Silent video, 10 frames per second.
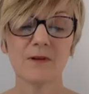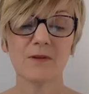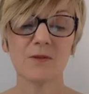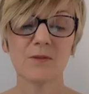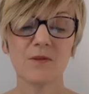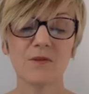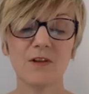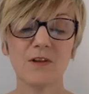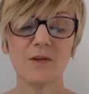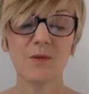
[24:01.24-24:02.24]
just
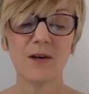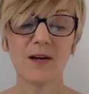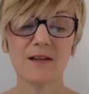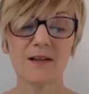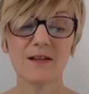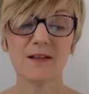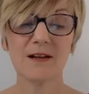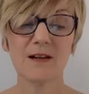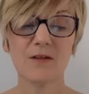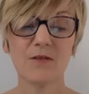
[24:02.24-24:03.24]
moving your awareness
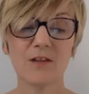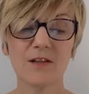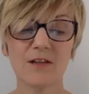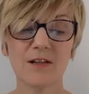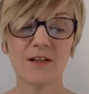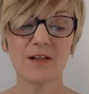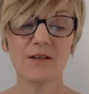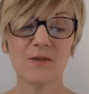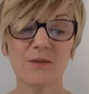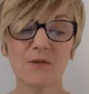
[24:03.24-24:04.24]
now gradually
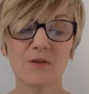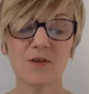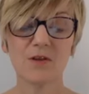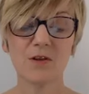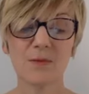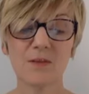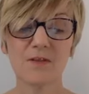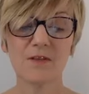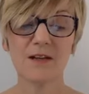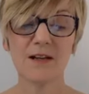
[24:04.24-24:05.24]
towards the tops
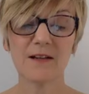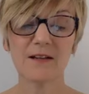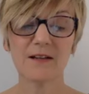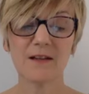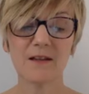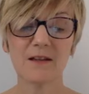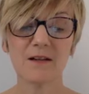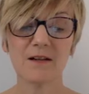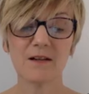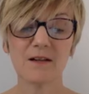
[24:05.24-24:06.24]
of the legs, the
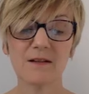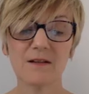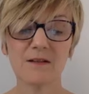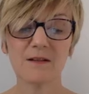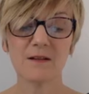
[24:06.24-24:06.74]
thighs,